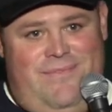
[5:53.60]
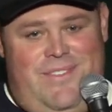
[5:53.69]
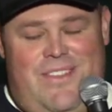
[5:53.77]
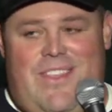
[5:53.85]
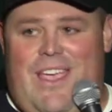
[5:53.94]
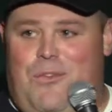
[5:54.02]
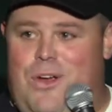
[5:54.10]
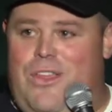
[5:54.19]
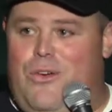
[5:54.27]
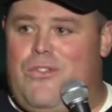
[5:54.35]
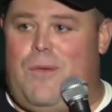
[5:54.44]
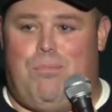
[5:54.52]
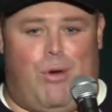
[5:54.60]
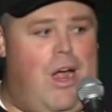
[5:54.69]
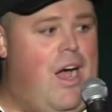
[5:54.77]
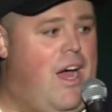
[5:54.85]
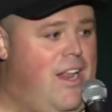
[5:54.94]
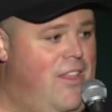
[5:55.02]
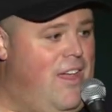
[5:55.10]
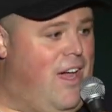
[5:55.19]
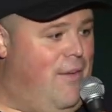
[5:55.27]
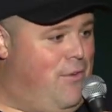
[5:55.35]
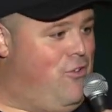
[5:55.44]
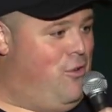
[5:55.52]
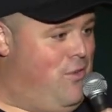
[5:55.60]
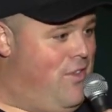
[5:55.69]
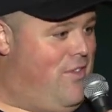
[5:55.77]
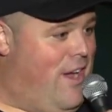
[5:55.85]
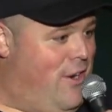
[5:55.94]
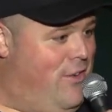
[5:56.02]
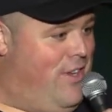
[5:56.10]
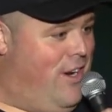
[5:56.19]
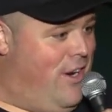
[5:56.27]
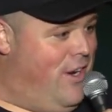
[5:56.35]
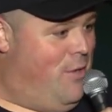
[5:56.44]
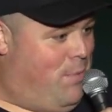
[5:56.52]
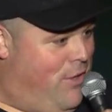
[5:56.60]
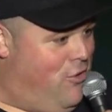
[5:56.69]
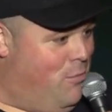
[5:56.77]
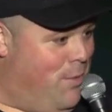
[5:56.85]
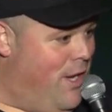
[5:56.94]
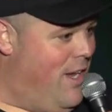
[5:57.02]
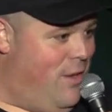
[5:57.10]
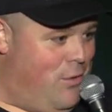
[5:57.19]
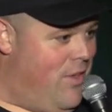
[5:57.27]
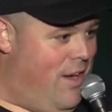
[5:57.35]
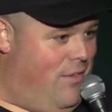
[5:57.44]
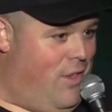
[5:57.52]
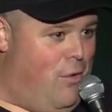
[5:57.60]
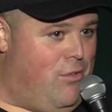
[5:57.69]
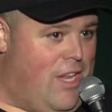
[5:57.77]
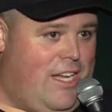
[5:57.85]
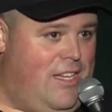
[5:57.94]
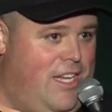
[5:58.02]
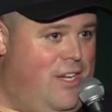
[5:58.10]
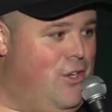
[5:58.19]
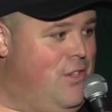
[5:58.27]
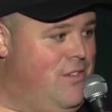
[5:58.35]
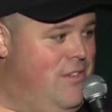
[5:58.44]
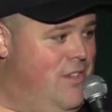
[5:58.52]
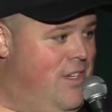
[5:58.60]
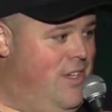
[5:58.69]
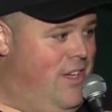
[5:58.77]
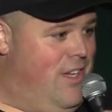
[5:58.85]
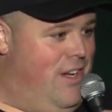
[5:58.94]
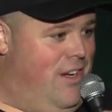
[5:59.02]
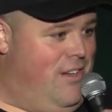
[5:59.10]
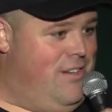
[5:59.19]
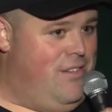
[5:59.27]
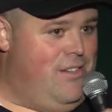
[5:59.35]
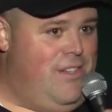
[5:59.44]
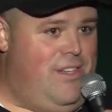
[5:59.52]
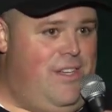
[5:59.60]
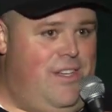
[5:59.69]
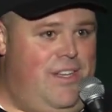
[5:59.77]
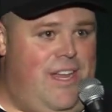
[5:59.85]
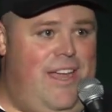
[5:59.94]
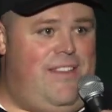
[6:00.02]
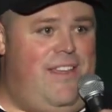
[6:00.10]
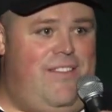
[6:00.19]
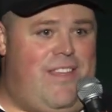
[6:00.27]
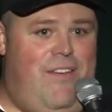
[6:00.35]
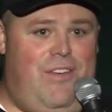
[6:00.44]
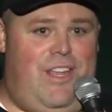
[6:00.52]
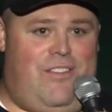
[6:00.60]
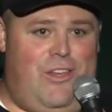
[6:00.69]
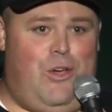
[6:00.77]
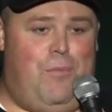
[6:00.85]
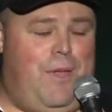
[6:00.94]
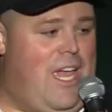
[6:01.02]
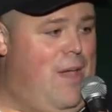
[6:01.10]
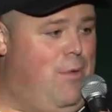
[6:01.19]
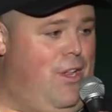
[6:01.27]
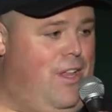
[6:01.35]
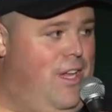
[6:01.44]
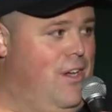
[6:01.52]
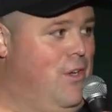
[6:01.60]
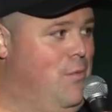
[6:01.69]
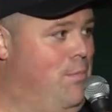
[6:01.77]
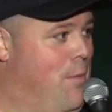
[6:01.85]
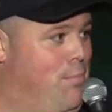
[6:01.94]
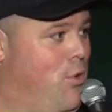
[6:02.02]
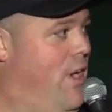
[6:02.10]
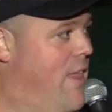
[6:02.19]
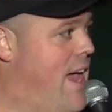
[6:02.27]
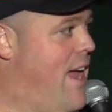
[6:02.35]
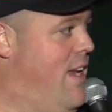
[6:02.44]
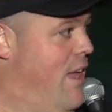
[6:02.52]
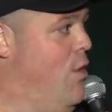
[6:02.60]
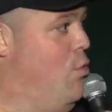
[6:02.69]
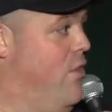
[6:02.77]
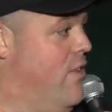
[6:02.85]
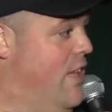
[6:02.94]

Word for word: It's like where there was a broad in the office. She was a secretary. You pinched her butt. It was that was like legal, you know. 1972, it became illegal, but pre that, it was